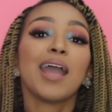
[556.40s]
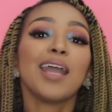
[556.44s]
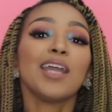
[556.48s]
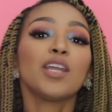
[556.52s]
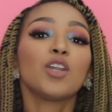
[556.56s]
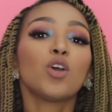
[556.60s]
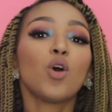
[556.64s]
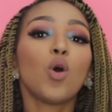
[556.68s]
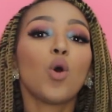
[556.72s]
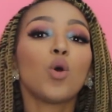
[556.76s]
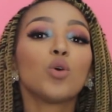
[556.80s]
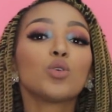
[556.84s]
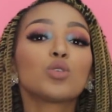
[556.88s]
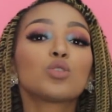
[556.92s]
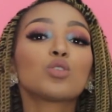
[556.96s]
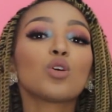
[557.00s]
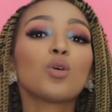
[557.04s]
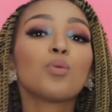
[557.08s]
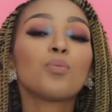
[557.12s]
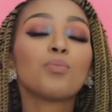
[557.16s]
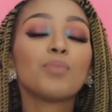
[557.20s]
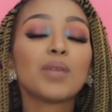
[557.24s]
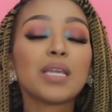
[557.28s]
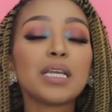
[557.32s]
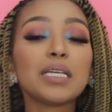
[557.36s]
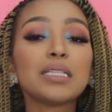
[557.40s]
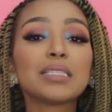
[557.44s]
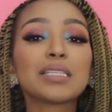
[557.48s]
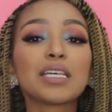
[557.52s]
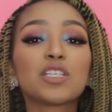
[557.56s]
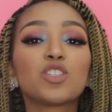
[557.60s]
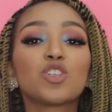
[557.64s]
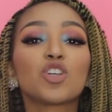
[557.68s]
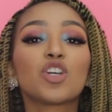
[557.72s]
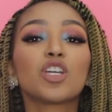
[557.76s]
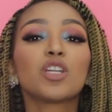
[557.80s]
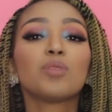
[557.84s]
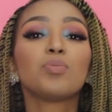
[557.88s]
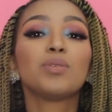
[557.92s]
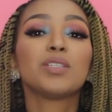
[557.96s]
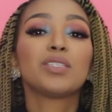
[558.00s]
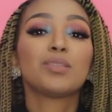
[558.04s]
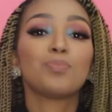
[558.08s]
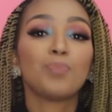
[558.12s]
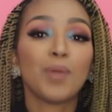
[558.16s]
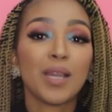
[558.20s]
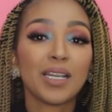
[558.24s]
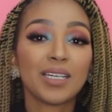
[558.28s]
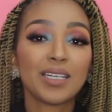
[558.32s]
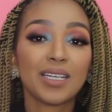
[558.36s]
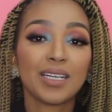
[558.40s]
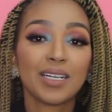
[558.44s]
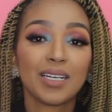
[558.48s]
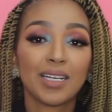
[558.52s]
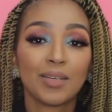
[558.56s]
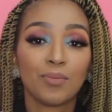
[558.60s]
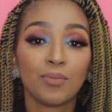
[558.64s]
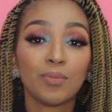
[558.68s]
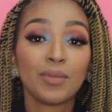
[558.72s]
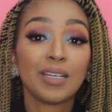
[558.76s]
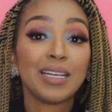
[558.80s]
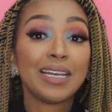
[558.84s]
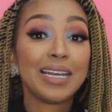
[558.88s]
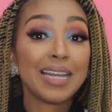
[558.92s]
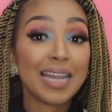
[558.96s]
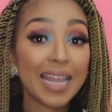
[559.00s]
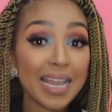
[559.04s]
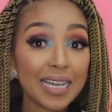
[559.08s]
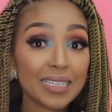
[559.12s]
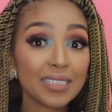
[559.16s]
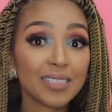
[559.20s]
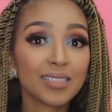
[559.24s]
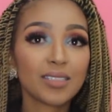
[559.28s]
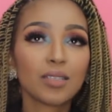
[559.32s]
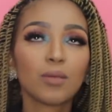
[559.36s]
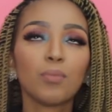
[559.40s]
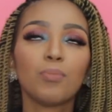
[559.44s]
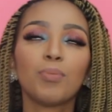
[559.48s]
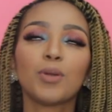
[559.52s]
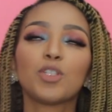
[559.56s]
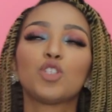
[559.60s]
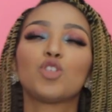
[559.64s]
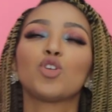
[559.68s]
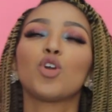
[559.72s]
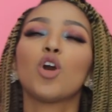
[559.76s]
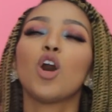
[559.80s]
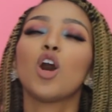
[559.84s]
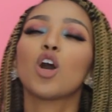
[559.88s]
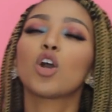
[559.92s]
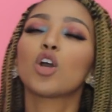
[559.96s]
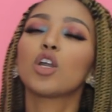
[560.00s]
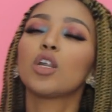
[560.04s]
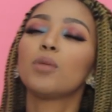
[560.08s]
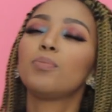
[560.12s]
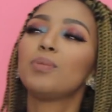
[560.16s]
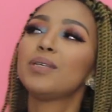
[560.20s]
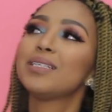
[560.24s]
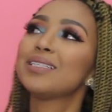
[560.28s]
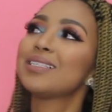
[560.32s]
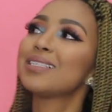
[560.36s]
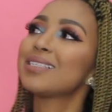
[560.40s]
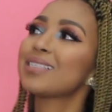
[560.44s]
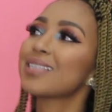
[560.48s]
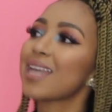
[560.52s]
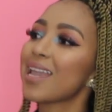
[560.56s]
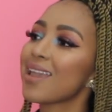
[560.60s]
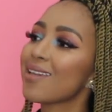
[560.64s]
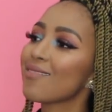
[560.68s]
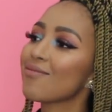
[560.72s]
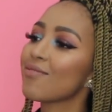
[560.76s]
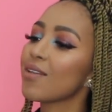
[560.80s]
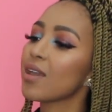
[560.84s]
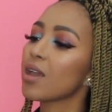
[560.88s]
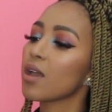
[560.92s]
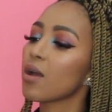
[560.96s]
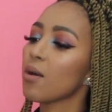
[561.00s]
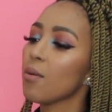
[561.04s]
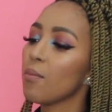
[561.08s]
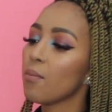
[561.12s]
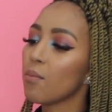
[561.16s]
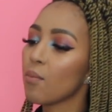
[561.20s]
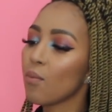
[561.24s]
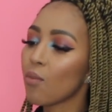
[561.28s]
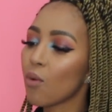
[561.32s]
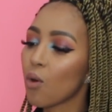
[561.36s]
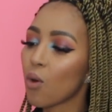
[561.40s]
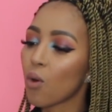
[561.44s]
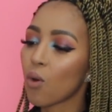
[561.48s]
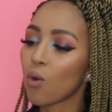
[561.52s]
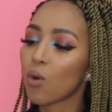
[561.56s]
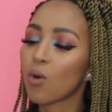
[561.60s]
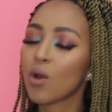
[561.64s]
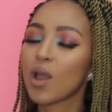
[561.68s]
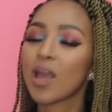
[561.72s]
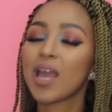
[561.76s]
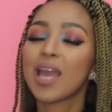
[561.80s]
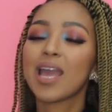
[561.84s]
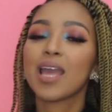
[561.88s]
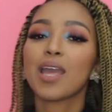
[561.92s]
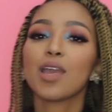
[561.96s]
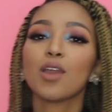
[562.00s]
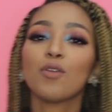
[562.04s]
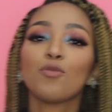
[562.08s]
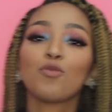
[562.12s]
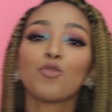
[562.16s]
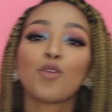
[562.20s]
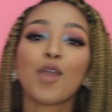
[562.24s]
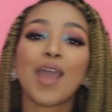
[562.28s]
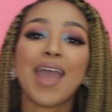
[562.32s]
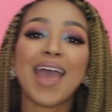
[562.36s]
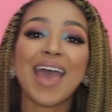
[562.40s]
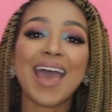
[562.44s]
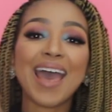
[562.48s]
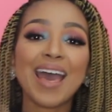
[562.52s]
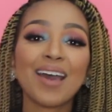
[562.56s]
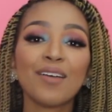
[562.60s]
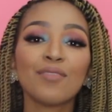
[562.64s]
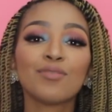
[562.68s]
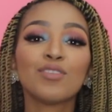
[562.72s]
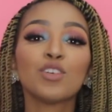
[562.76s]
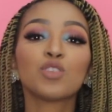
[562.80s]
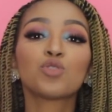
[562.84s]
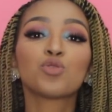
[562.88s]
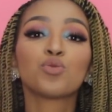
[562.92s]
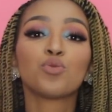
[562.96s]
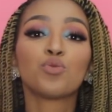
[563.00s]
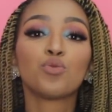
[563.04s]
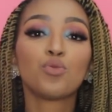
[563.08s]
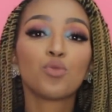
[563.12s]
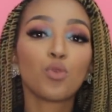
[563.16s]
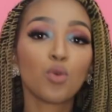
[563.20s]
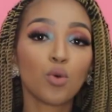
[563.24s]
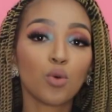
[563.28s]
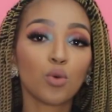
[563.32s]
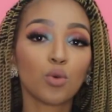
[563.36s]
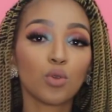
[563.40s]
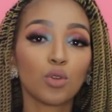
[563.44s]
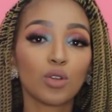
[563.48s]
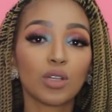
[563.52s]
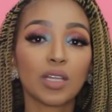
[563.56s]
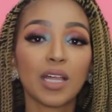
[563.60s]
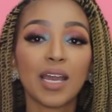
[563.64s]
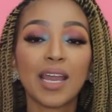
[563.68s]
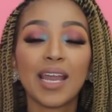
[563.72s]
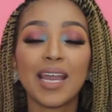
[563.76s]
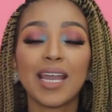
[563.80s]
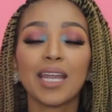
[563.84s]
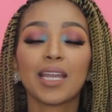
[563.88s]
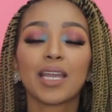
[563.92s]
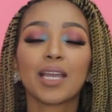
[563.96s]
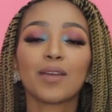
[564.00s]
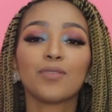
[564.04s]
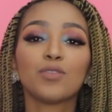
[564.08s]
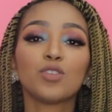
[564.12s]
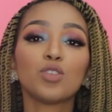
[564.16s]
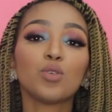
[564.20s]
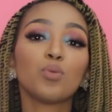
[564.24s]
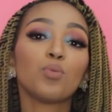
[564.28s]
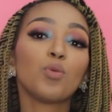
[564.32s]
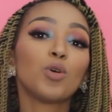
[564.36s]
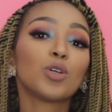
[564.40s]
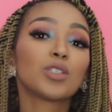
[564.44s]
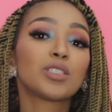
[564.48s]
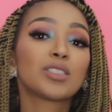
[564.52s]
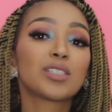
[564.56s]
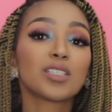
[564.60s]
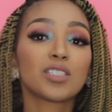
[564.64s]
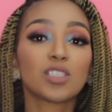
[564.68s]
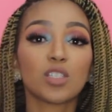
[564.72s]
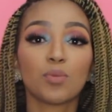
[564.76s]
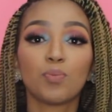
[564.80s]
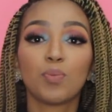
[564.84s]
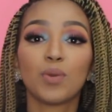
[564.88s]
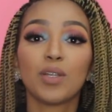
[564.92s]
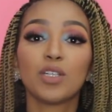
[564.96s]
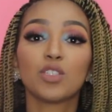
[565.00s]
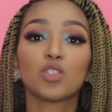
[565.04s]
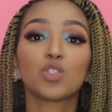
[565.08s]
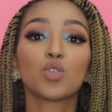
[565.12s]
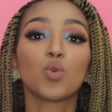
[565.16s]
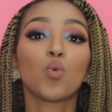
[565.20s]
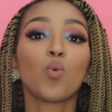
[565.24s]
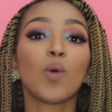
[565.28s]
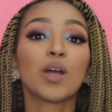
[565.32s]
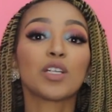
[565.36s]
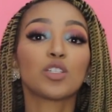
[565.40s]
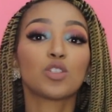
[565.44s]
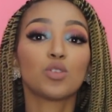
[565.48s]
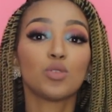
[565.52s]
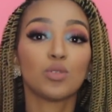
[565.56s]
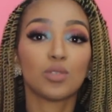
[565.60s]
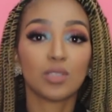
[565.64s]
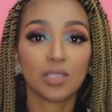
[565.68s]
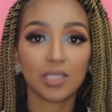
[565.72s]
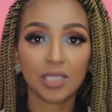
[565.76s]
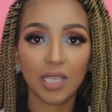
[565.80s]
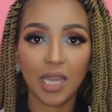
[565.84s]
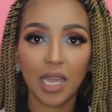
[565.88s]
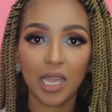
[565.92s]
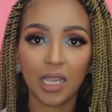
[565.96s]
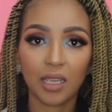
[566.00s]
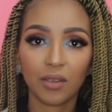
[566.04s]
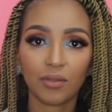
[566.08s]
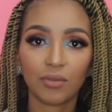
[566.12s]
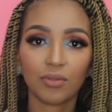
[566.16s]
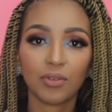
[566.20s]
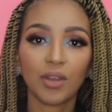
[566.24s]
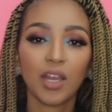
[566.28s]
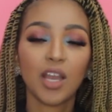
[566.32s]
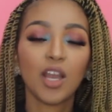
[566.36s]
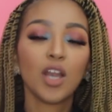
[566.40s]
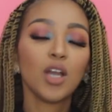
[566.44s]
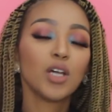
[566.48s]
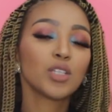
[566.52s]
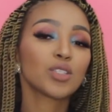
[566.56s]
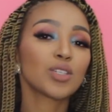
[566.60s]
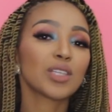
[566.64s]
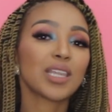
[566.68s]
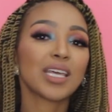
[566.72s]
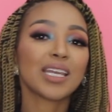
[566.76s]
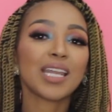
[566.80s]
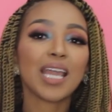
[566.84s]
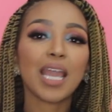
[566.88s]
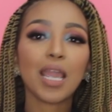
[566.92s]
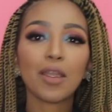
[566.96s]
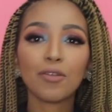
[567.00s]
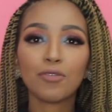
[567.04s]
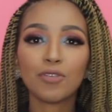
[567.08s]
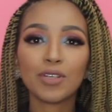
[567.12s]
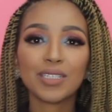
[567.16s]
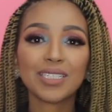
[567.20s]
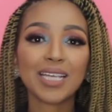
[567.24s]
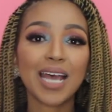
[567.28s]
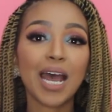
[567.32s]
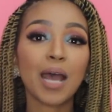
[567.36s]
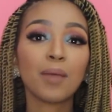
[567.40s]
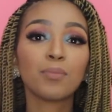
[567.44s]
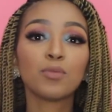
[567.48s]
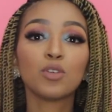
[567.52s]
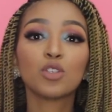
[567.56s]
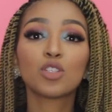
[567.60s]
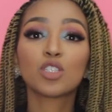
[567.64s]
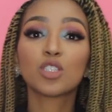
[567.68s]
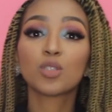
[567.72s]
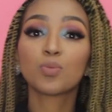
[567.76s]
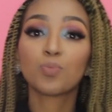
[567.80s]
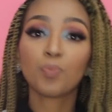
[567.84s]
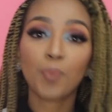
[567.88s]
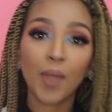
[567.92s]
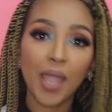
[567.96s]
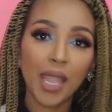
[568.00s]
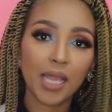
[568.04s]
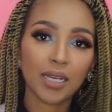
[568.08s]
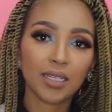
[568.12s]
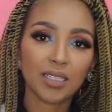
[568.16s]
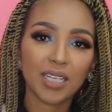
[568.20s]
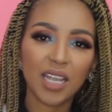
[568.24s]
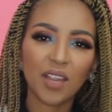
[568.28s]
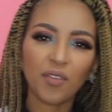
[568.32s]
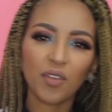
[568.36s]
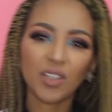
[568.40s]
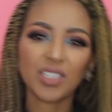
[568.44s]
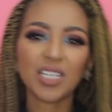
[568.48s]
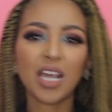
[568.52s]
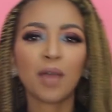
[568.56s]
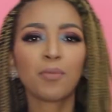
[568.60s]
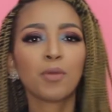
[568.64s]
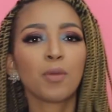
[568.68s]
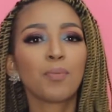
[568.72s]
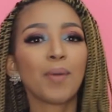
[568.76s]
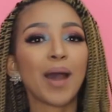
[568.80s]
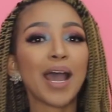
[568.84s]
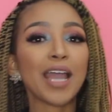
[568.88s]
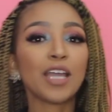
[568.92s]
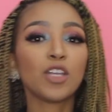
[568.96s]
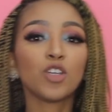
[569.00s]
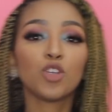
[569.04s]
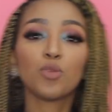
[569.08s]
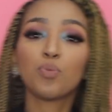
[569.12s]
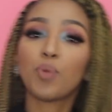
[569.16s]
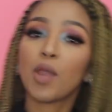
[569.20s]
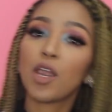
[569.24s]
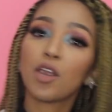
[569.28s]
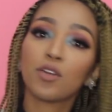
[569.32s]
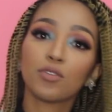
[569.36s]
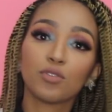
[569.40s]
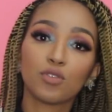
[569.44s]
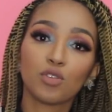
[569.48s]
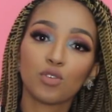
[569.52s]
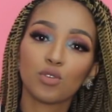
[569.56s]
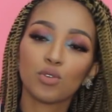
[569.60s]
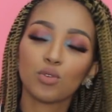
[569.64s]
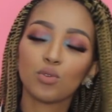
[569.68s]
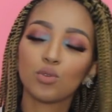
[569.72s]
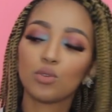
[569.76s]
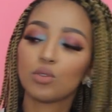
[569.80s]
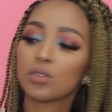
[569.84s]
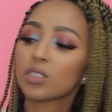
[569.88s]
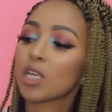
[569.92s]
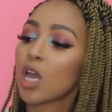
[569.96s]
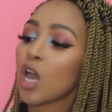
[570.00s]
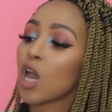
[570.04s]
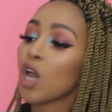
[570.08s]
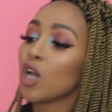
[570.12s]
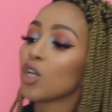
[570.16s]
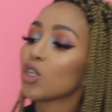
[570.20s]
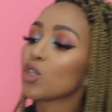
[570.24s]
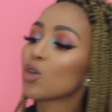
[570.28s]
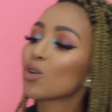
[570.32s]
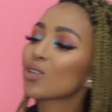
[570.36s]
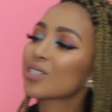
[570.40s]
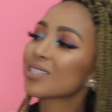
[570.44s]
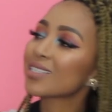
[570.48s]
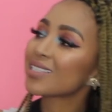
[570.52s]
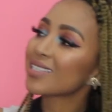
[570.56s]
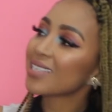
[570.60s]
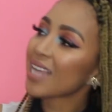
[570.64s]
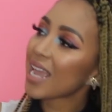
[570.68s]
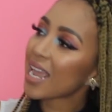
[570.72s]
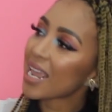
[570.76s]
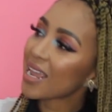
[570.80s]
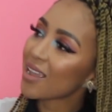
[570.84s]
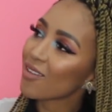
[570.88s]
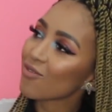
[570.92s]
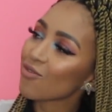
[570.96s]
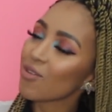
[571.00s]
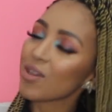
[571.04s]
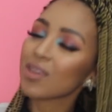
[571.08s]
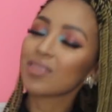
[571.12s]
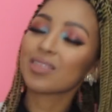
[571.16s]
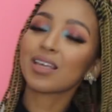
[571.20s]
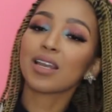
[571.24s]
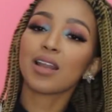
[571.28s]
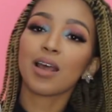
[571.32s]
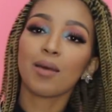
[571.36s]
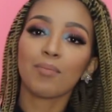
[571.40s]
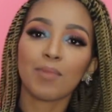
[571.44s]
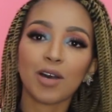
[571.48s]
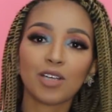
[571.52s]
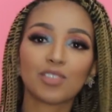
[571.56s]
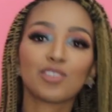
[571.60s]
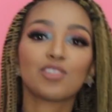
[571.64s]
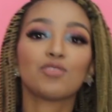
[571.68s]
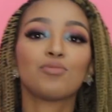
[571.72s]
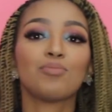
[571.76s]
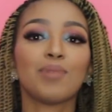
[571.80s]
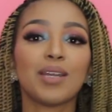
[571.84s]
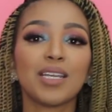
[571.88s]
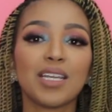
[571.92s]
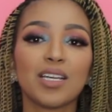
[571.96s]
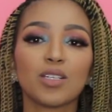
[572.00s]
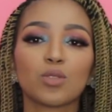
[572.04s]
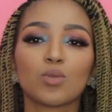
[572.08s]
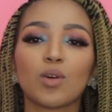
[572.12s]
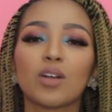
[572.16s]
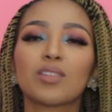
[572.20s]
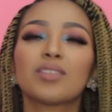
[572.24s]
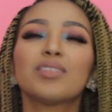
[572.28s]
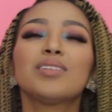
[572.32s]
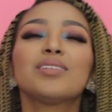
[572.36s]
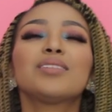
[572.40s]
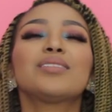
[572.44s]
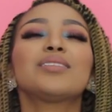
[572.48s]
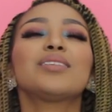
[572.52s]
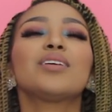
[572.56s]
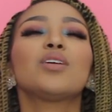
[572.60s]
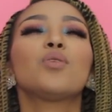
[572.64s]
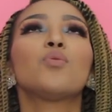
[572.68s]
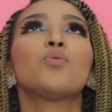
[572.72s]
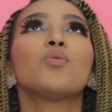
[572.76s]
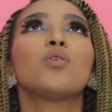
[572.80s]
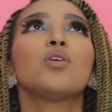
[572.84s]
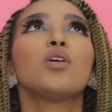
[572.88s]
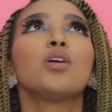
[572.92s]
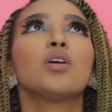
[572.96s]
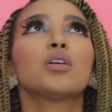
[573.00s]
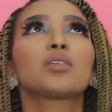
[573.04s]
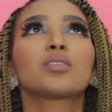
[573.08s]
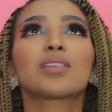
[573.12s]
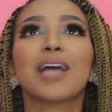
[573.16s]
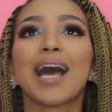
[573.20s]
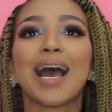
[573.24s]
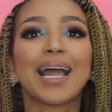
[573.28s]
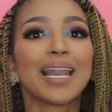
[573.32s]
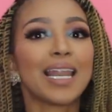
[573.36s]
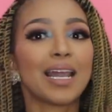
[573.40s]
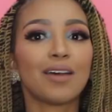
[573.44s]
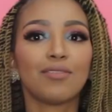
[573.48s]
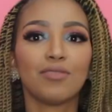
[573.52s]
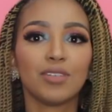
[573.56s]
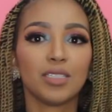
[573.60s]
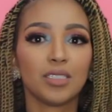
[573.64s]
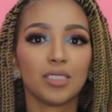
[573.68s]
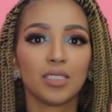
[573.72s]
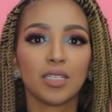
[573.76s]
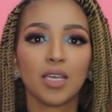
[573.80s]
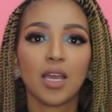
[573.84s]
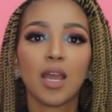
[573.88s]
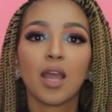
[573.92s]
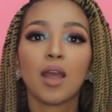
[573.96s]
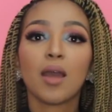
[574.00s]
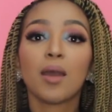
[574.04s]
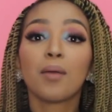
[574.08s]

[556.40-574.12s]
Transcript: It also means that you're going to be spending less, but you are going to be saving more. If you have this rule, it gives you more discipline to want to save, so that every time you spend, every time you buy a new pair of shoes, you're saving that amount of money as well. This thing works. I love it.